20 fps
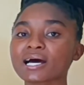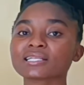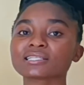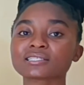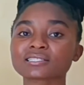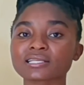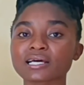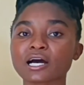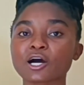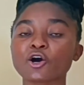
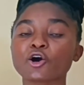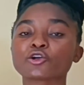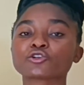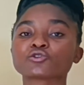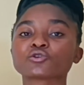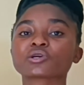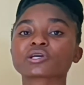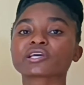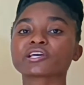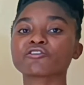answer or
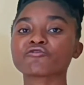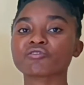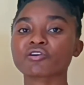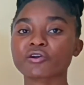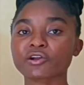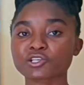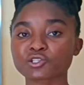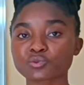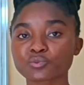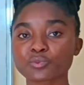to give a
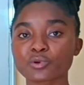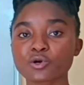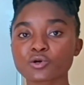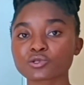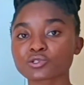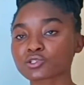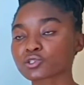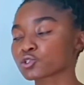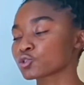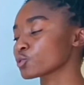
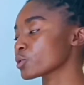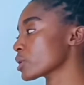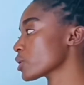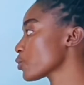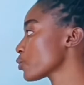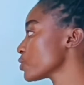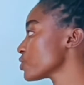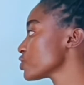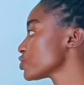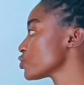response to a
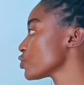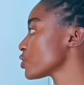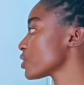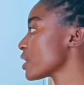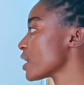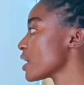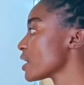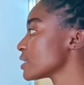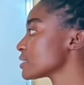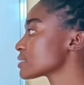
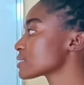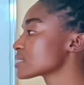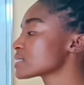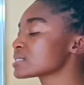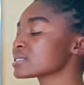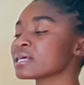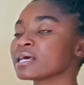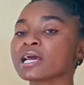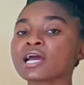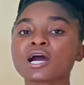question
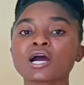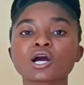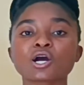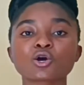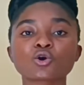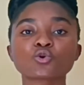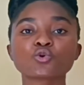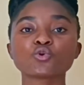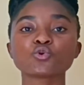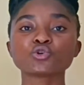asked.
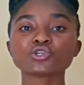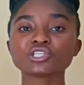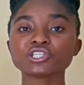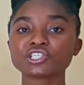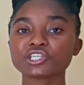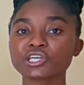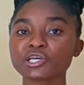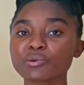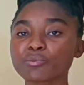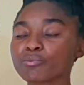
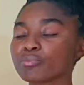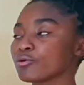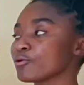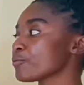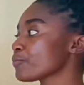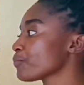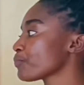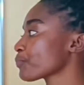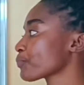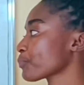
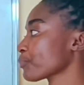Kujibu.